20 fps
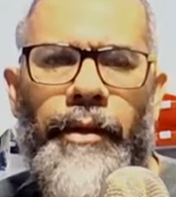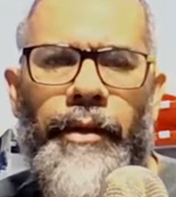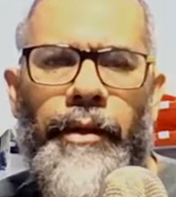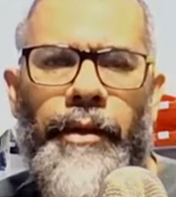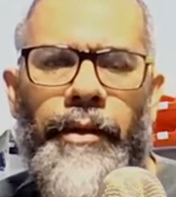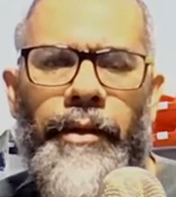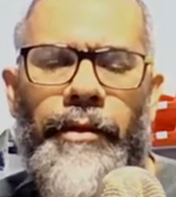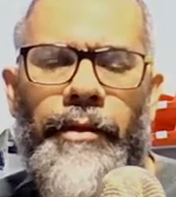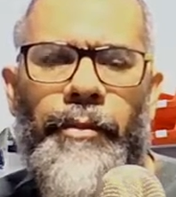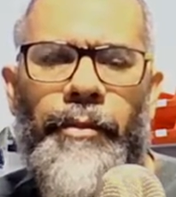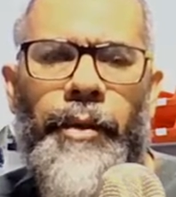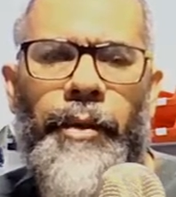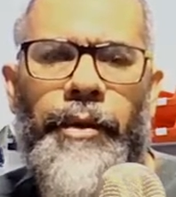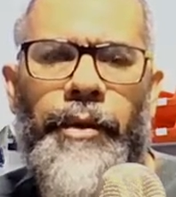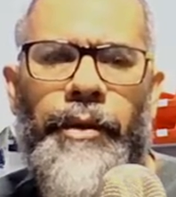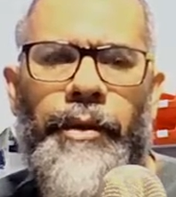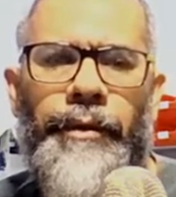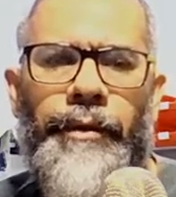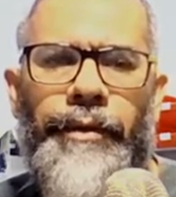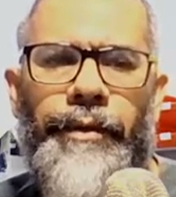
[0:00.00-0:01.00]
what the
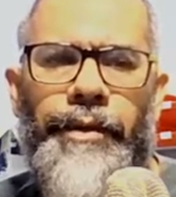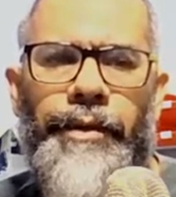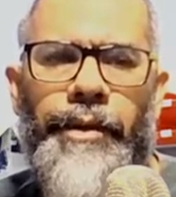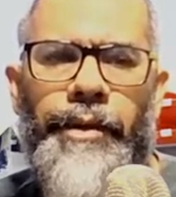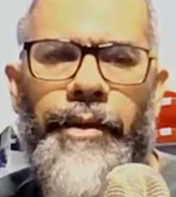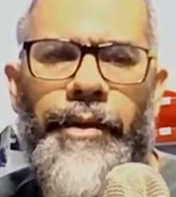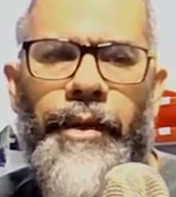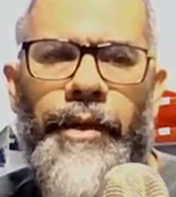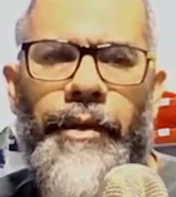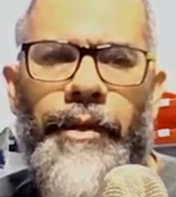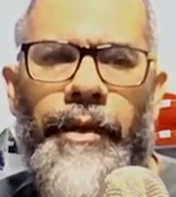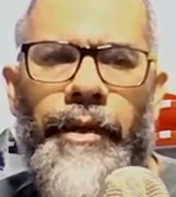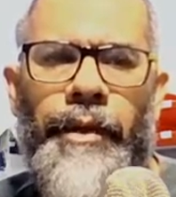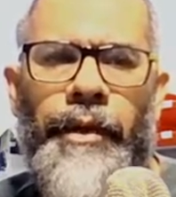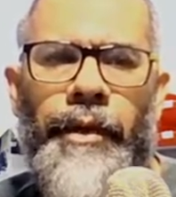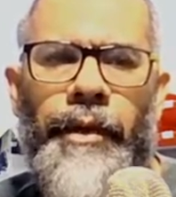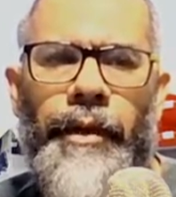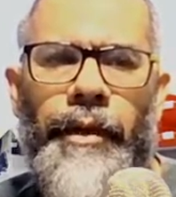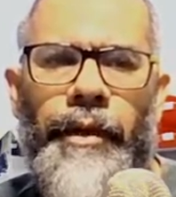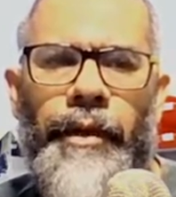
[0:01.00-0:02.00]
difference is that
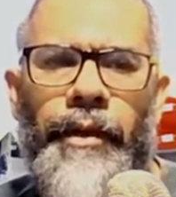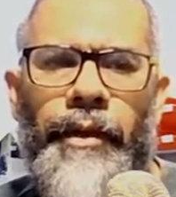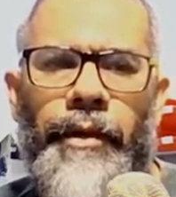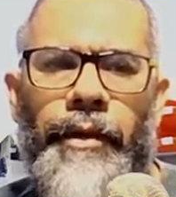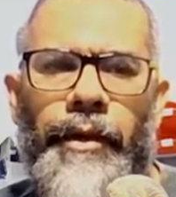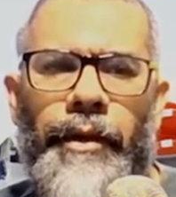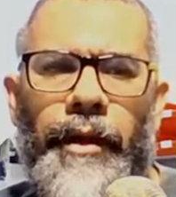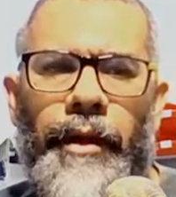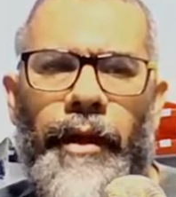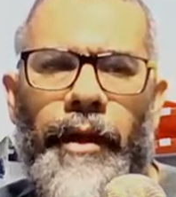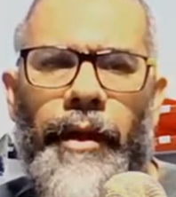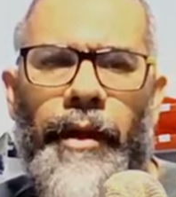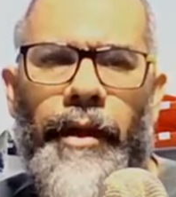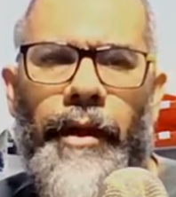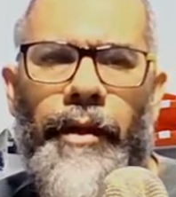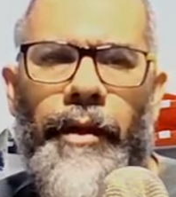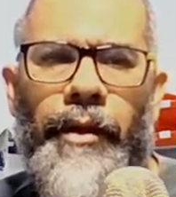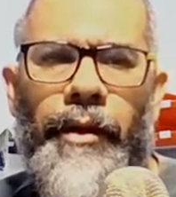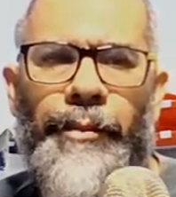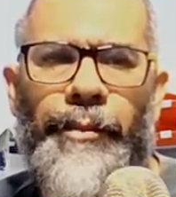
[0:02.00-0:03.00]
the
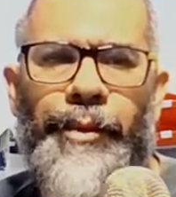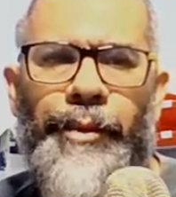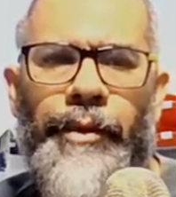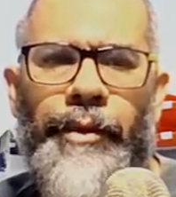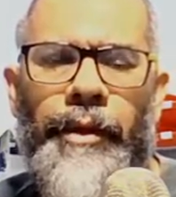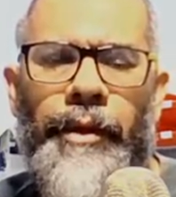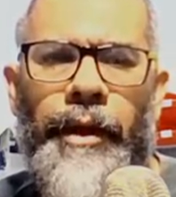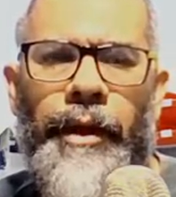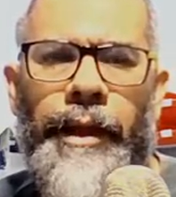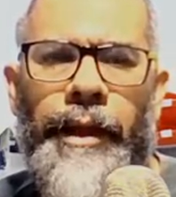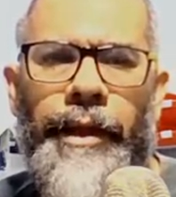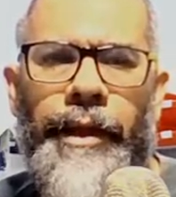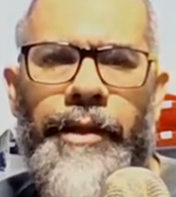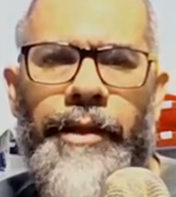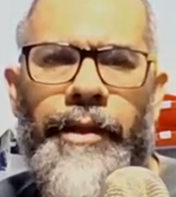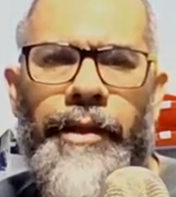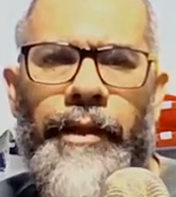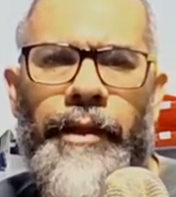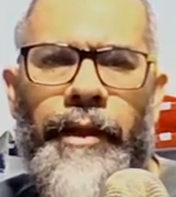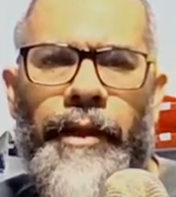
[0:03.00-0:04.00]
output light
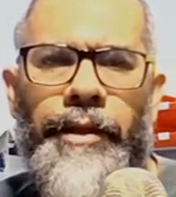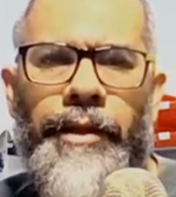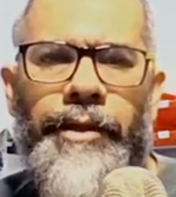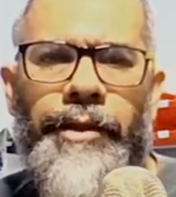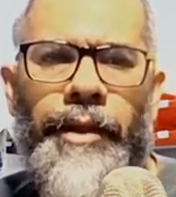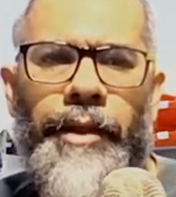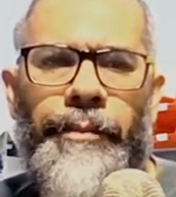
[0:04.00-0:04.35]
has a larger